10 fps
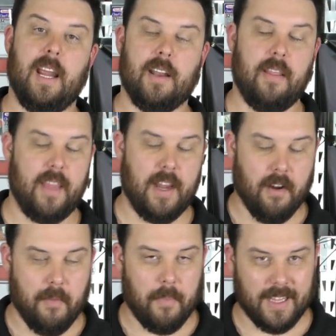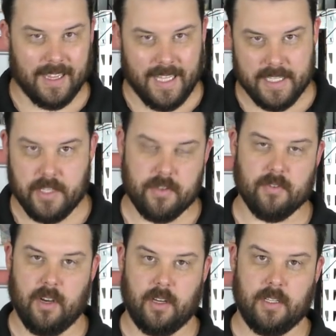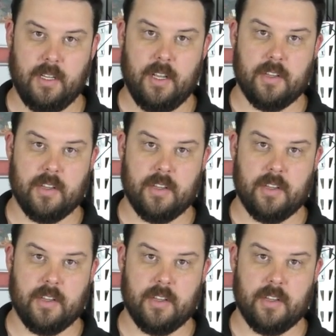and they are plenty strong.